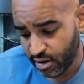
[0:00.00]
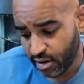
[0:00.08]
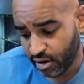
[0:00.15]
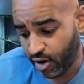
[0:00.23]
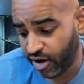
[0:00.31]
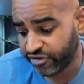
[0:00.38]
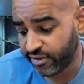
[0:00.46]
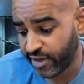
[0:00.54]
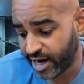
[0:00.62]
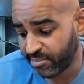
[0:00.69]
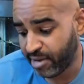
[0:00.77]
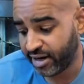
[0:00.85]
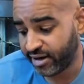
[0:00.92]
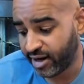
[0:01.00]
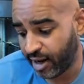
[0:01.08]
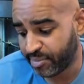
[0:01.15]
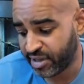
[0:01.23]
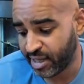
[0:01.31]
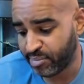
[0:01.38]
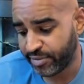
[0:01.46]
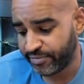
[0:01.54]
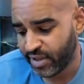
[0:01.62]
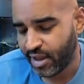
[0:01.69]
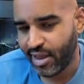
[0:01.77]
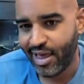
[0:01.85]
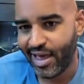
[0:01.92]
costs a lot of money to upkeep.
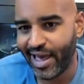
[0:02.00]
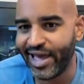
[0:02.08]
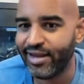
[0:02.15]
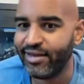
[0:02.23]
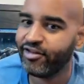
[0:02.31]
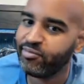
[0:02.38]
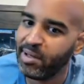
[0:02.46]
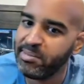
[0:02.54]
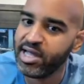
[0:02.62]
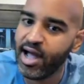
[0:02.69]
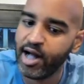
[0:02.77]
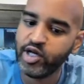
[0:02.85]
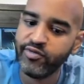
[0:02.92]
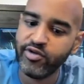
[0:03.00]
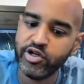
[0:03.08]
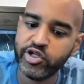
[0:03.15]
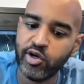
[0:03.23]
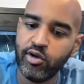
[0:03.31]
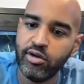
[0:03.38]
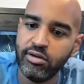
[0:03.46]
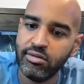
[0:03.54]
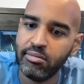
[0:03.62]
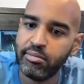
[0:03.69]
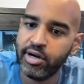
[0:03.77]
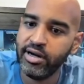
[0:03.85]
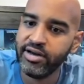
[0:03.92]
And this might be controversial,
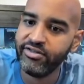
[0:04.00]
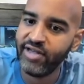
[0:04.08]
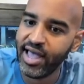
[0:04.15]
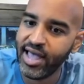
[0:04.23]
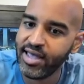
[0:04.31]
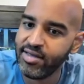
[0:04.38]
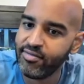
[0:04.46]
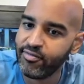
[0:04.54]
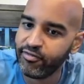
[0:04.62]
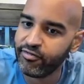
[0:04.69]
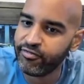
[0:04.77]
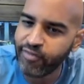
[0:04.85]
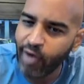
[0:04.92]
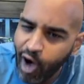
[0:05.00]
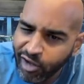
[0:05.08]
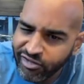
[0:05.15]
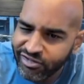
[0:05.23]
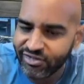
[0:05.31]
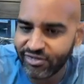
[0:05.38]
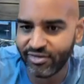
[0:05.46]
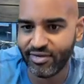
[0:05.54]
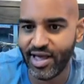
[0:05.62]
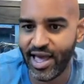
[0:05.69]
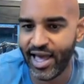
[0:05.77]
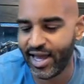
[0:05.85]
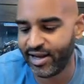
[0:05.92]
but I'm going to say false.
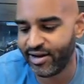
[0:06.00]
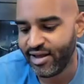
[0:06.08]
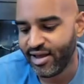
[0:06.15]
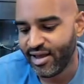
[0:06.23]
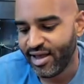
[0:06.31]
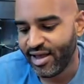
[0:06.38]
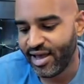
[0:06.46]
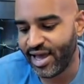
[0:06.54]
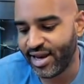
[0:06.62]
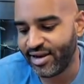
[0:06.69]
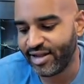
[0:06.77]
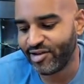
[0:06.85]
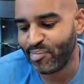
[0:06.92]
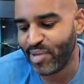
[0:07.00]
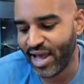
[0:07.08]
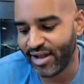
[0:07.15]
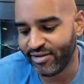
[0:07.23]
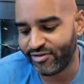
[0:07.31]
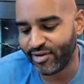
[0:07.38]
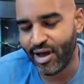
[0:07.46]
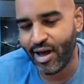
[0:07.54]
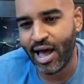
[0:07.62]
And it depends.